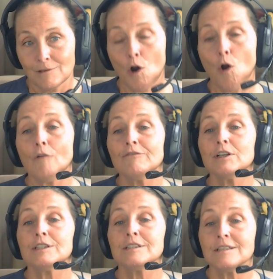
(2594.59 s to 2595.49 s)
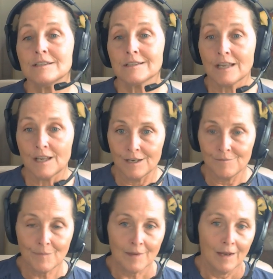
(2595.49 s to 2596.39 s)
Confidence is
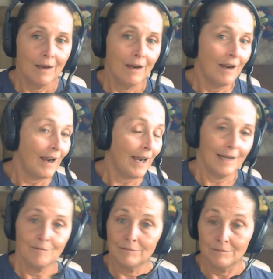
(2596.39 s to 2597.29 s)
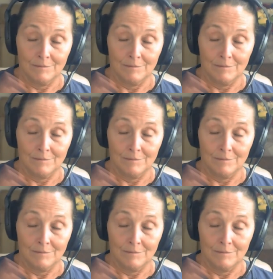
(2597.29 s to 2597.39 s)
key. I,